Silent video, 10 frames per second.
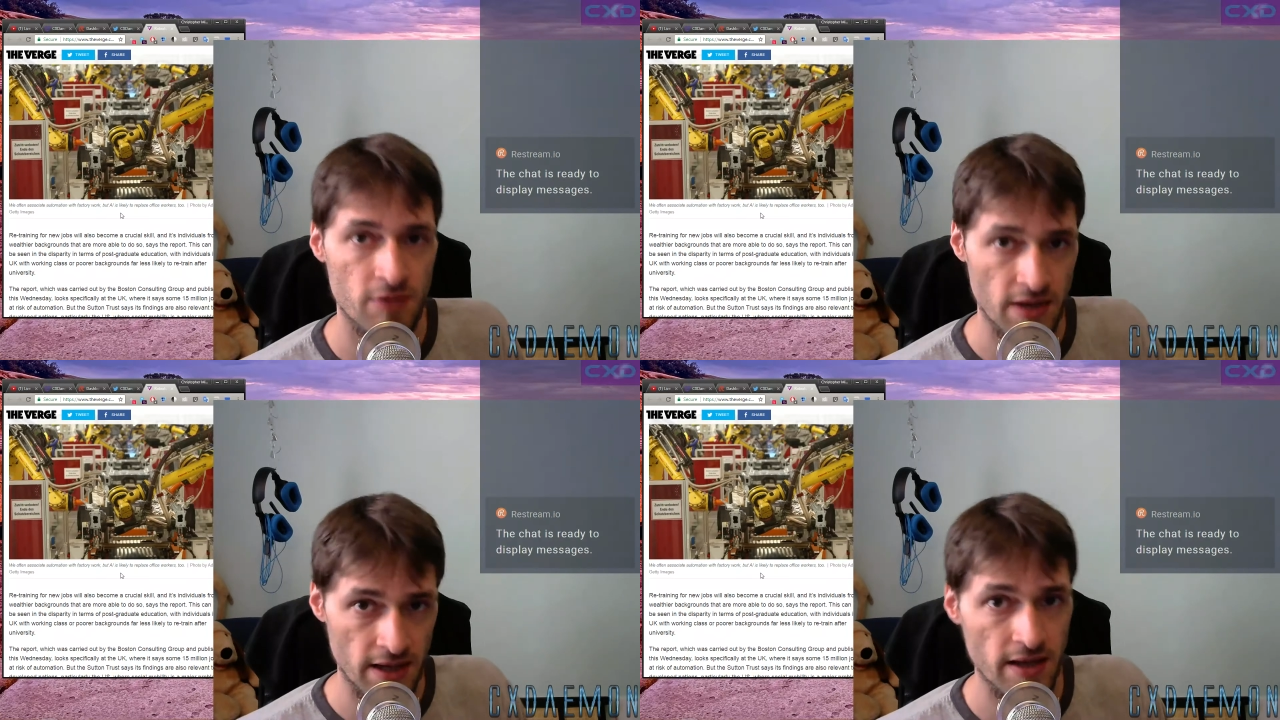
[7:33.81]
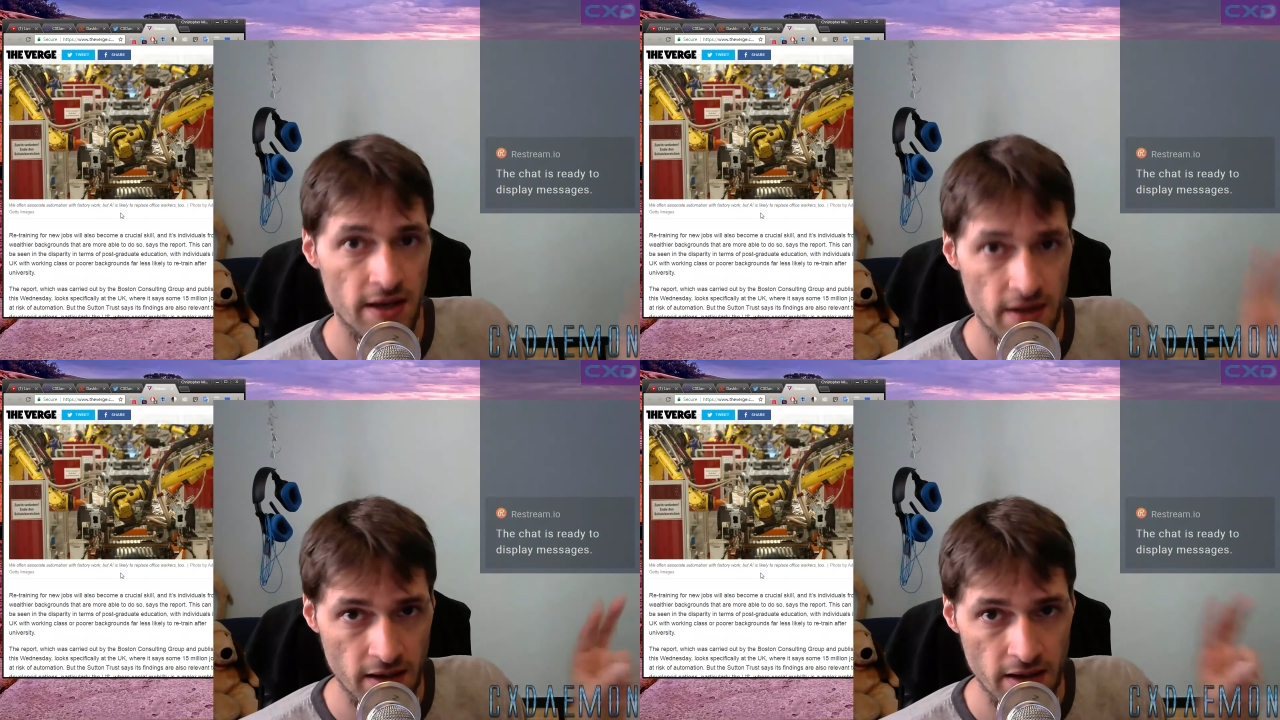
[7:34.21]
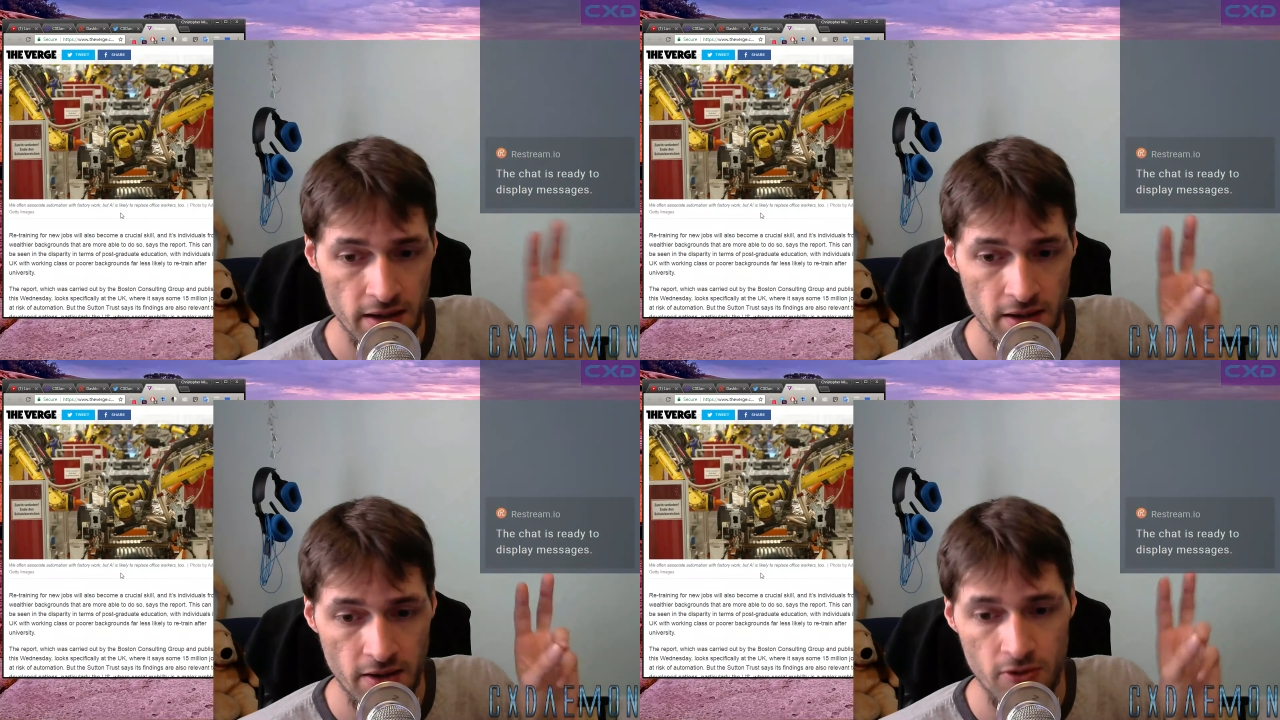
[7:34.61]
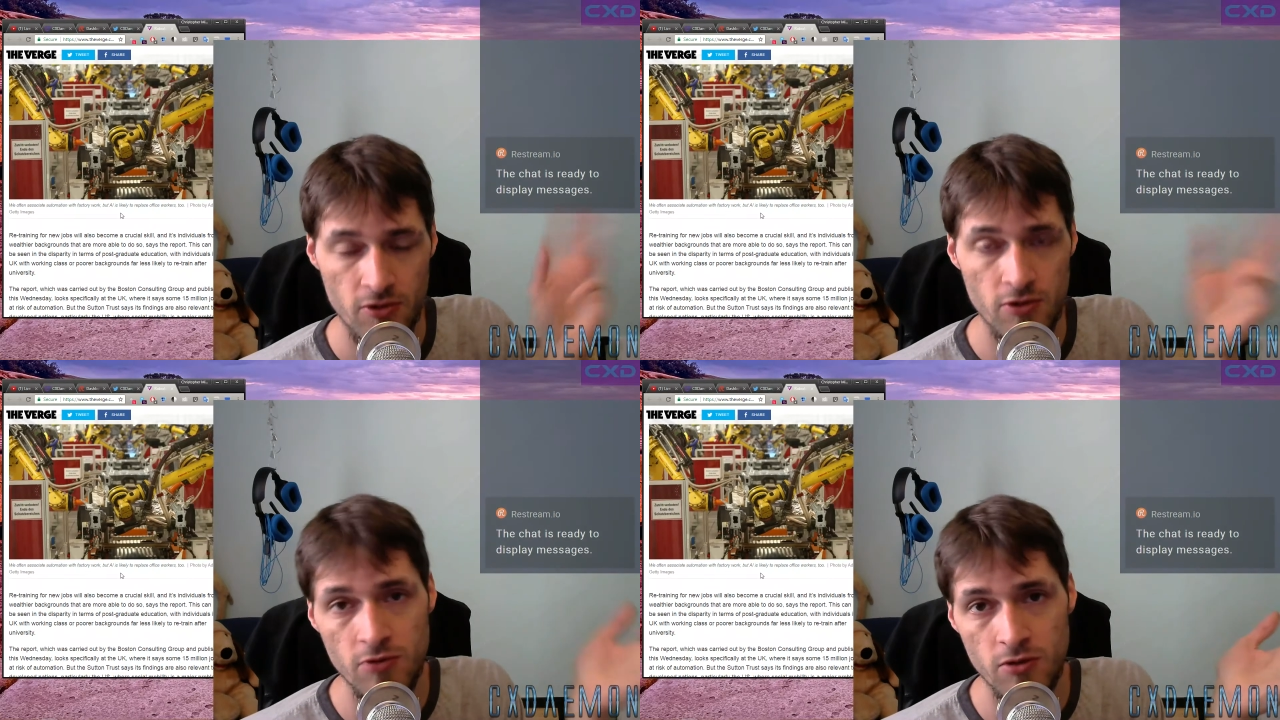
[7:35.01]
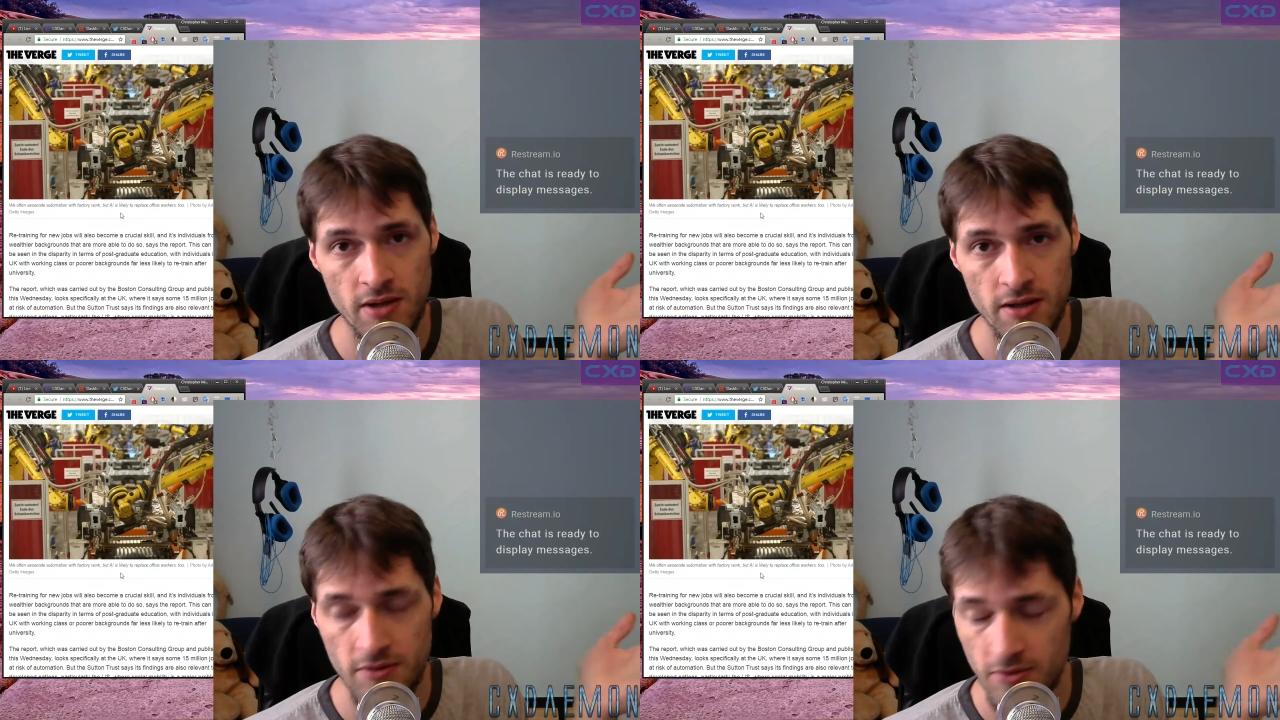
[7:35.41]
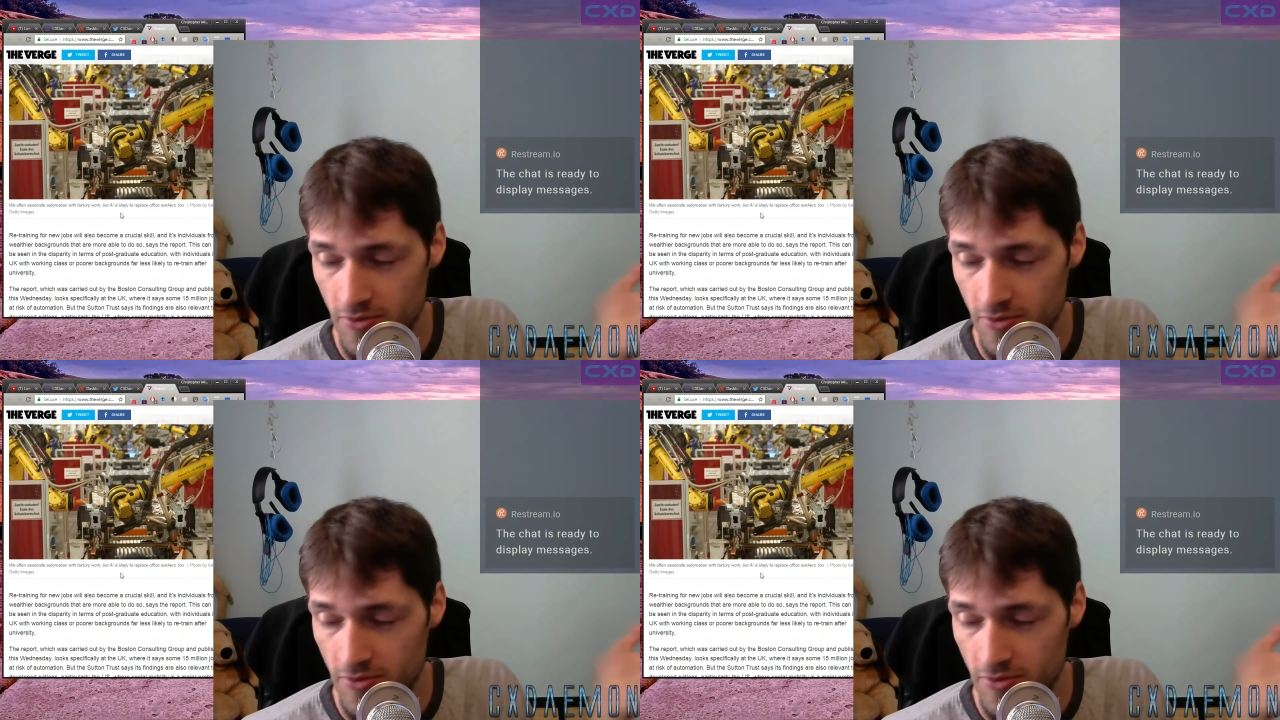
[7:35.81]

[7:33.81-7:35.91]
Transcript: an AI or a robot,